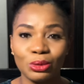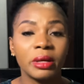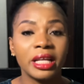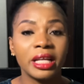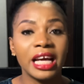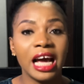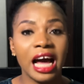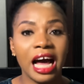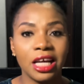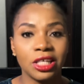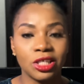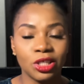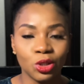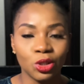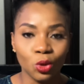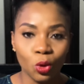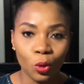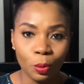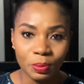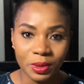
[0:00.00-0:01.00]
many harsh
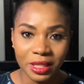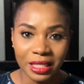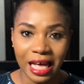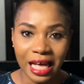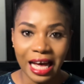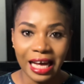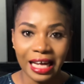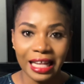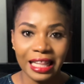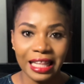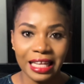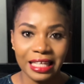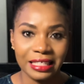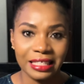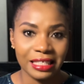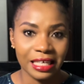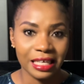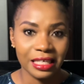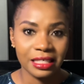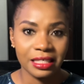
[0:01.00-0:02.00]
soaps and
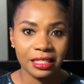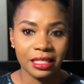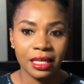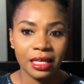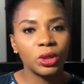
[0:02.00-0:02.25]
cleansers,